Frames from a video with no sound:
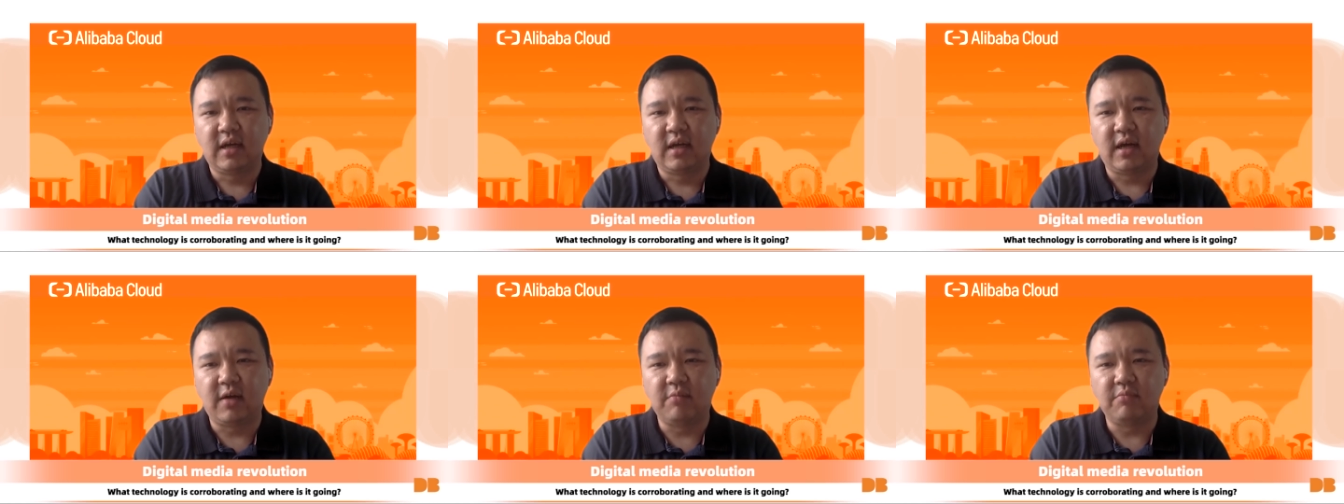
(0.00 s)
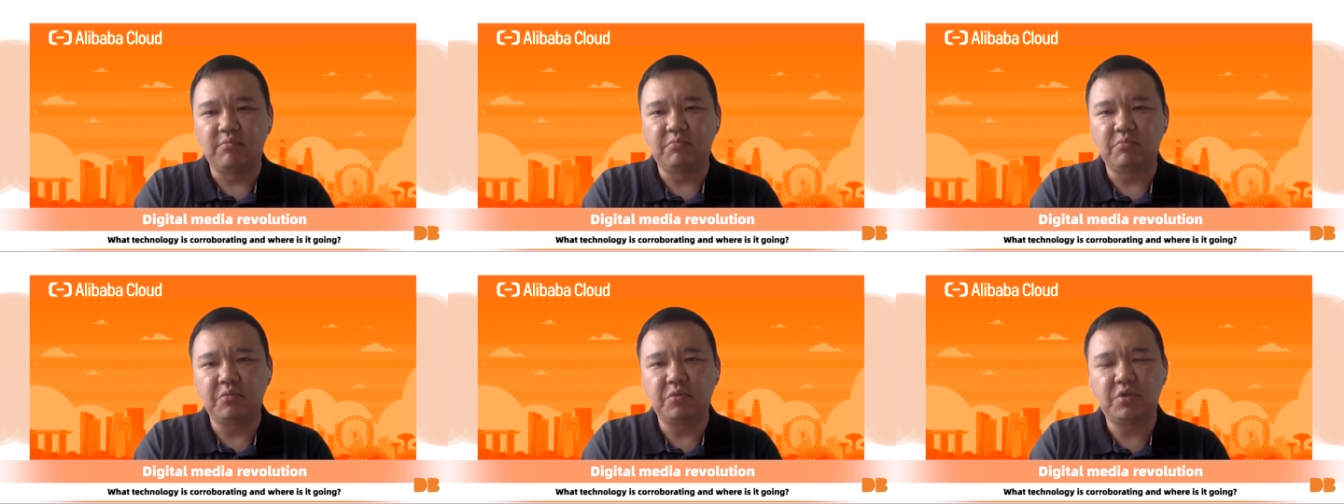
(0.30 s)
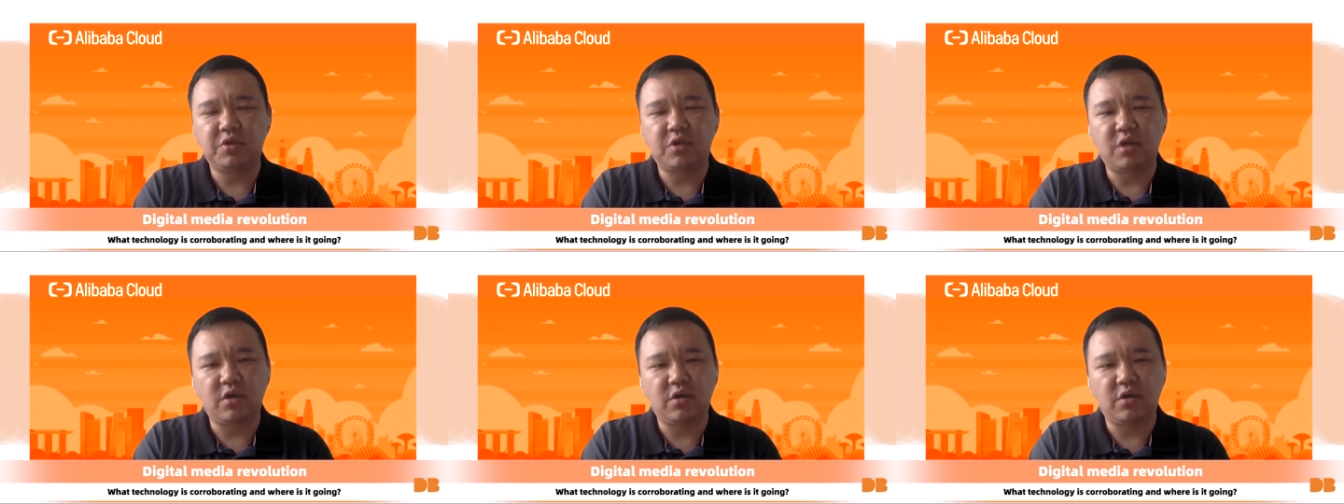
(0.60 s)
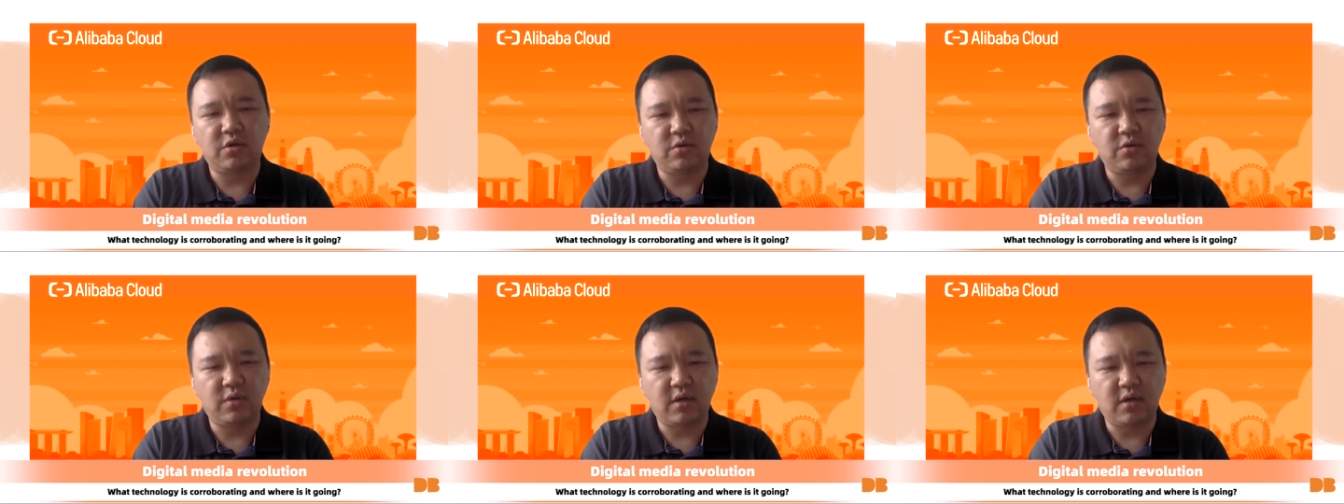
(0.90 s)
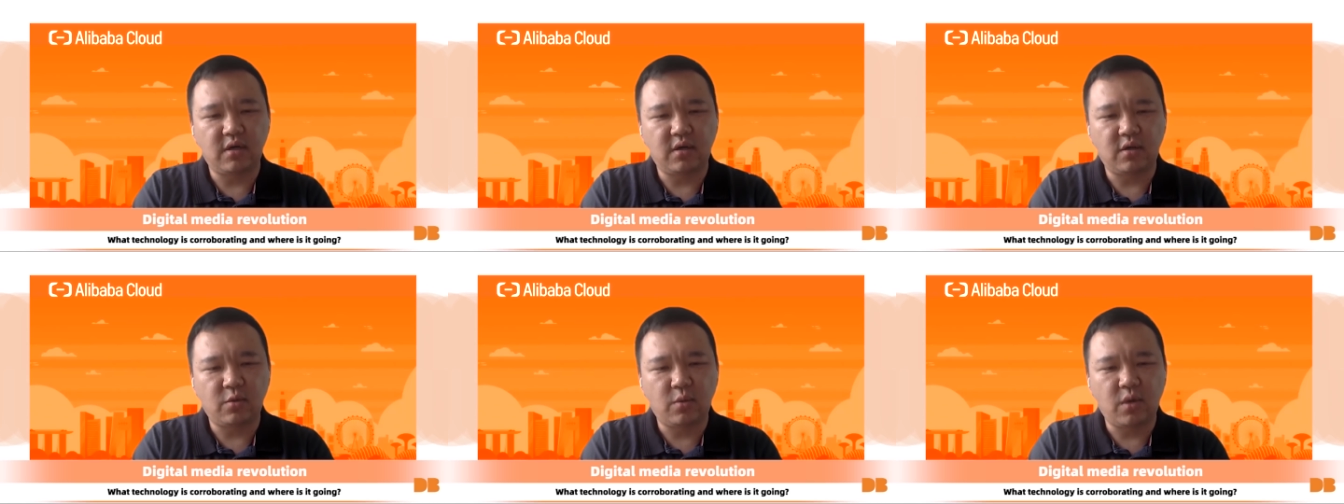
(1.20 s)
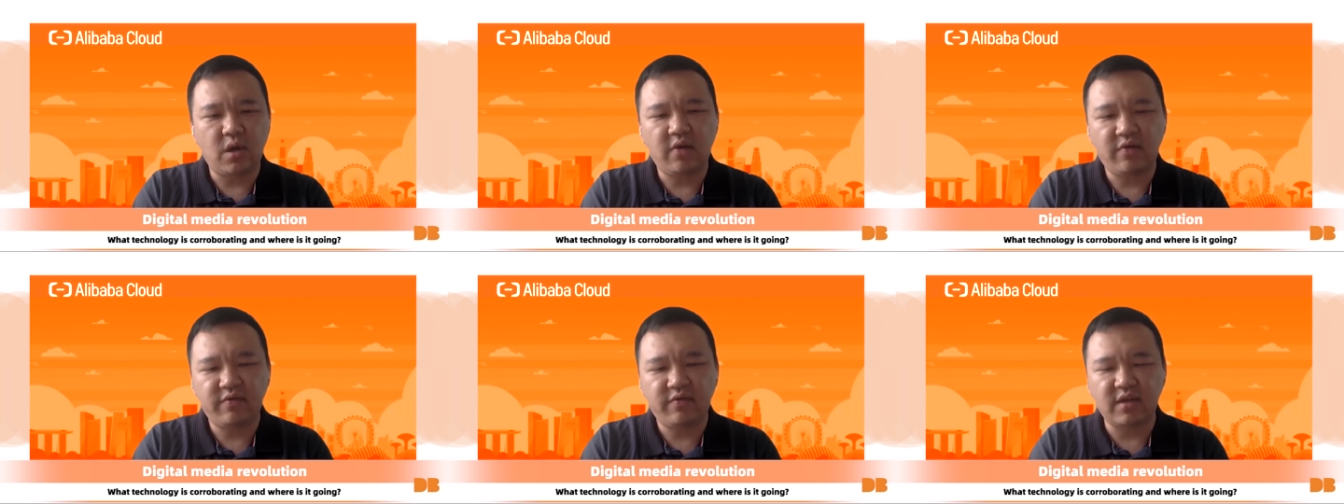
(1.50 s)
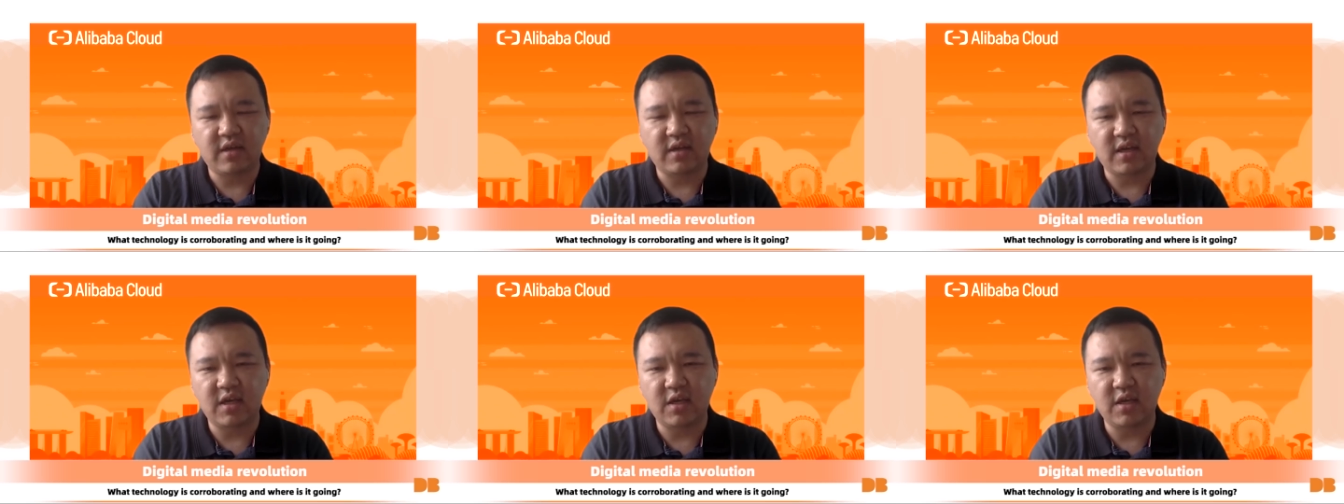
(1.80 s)
Um, so uh, one
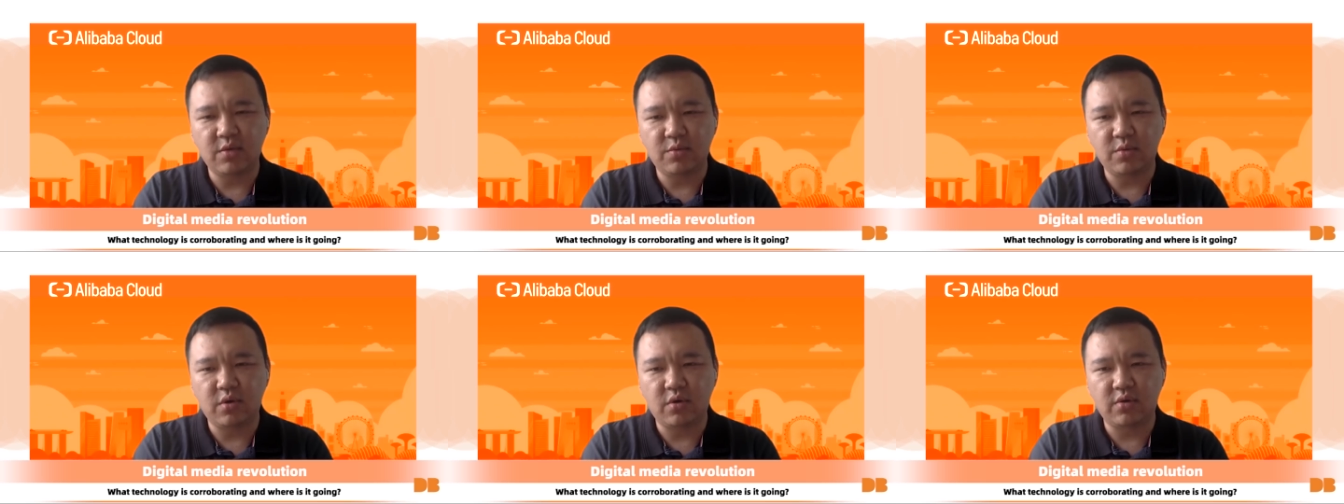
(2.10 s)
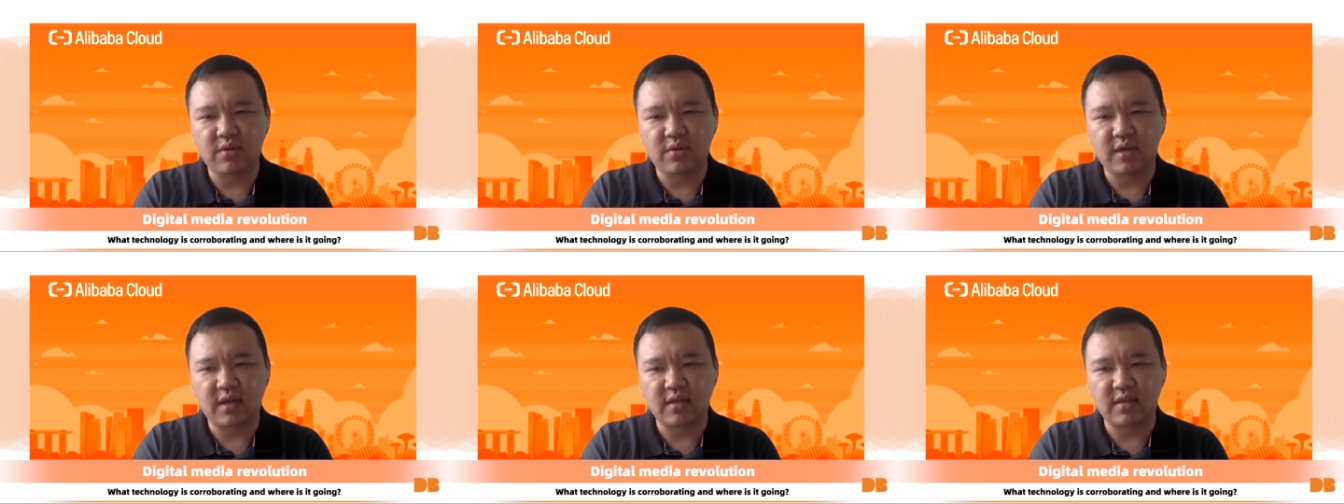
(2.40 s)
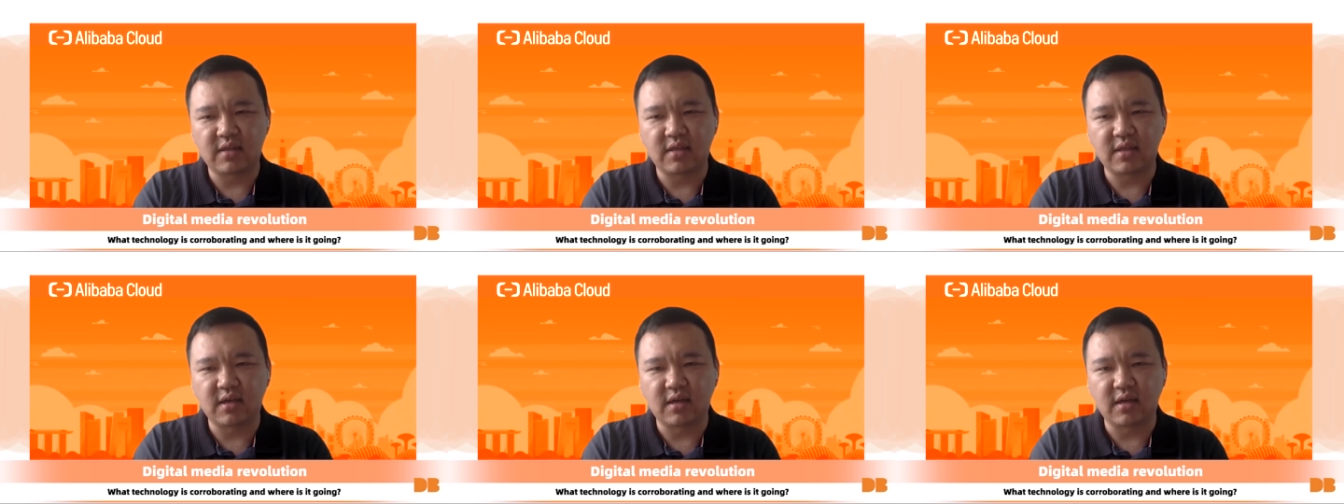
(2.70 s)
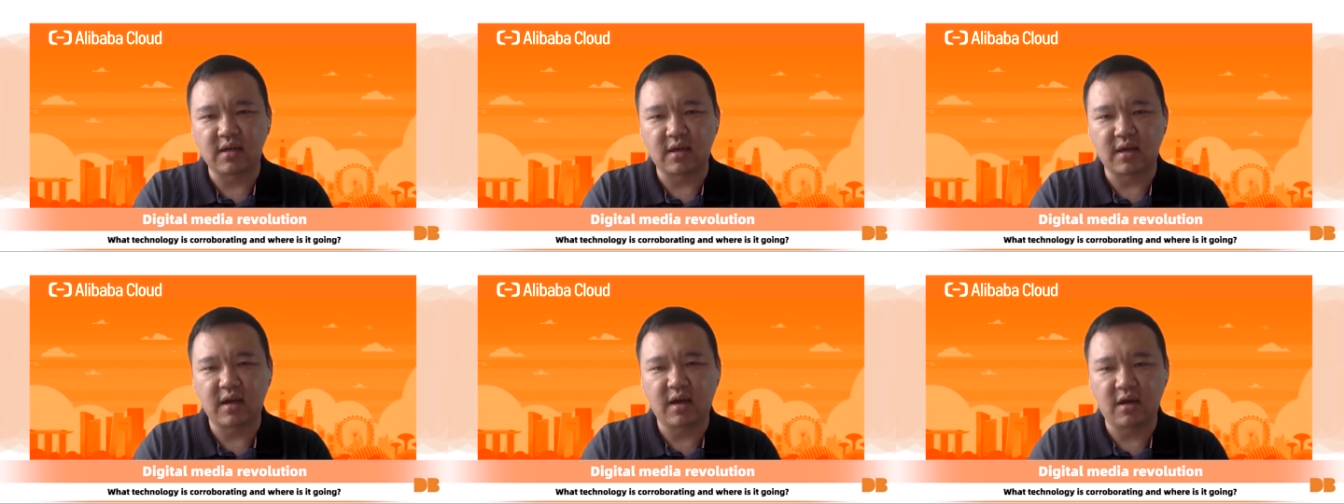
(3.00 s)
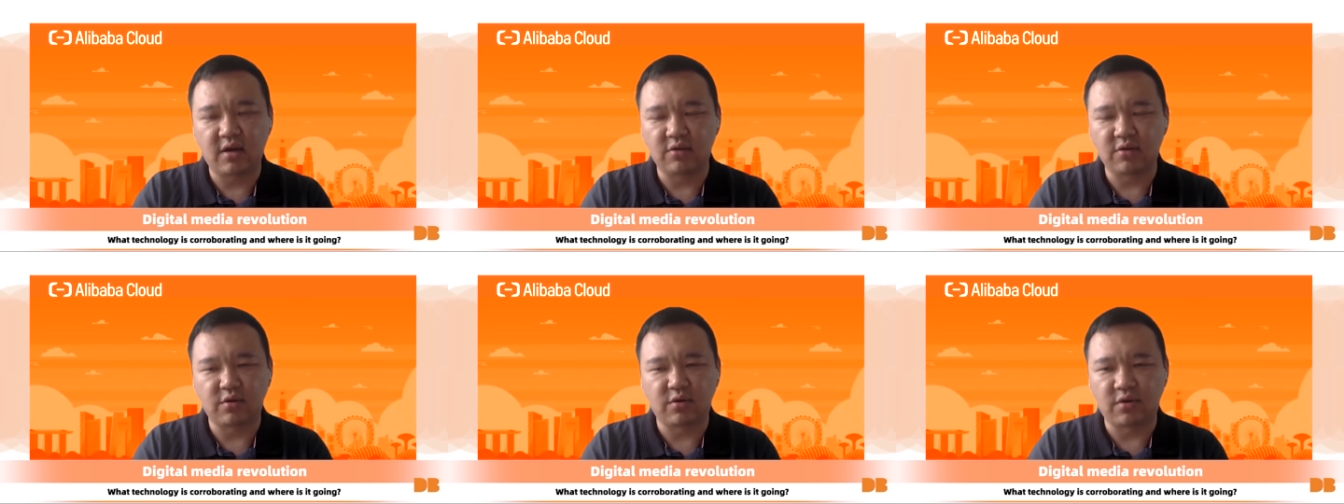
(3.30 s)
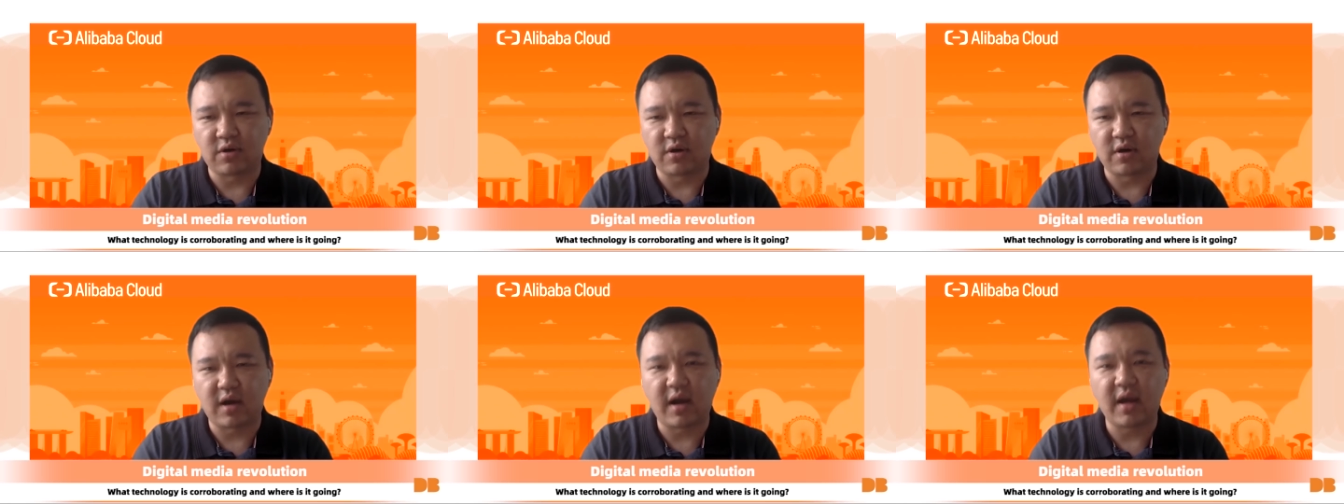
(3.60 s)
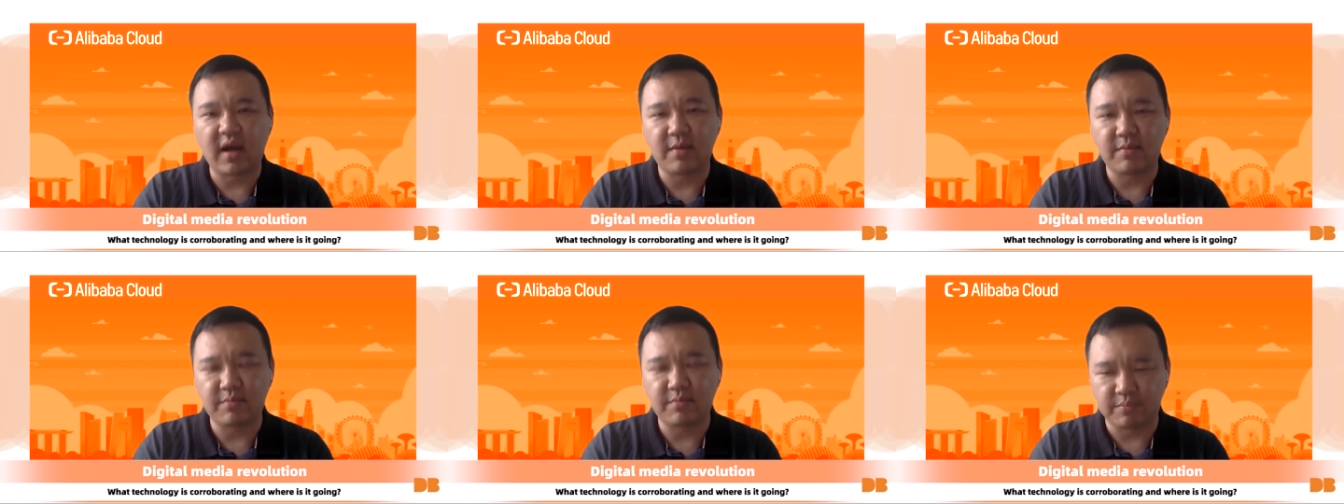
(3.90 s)
of the key role that uh, cloud or
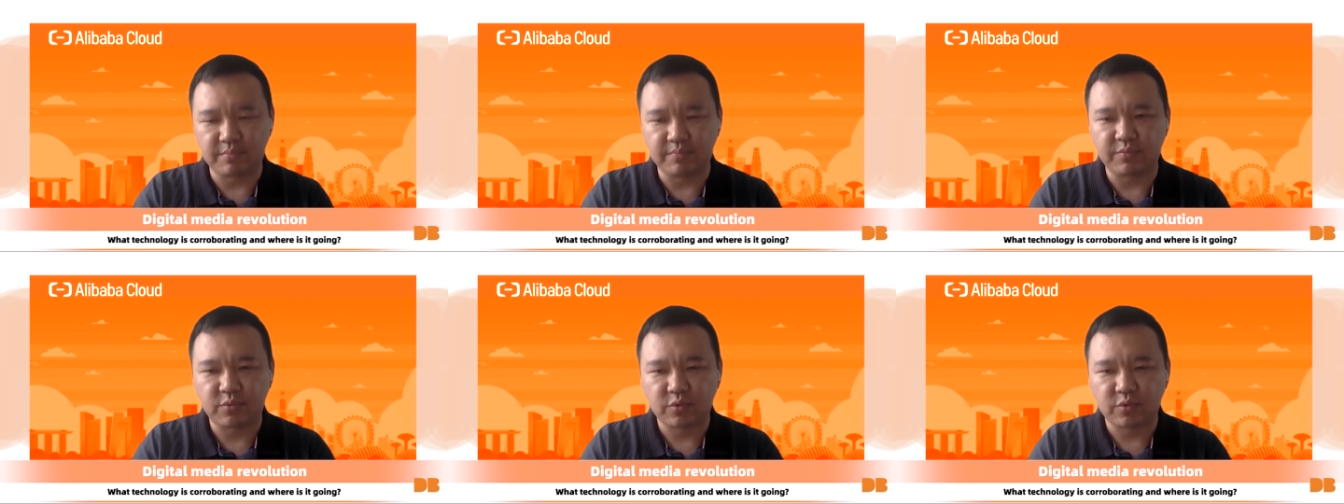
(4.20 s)
I am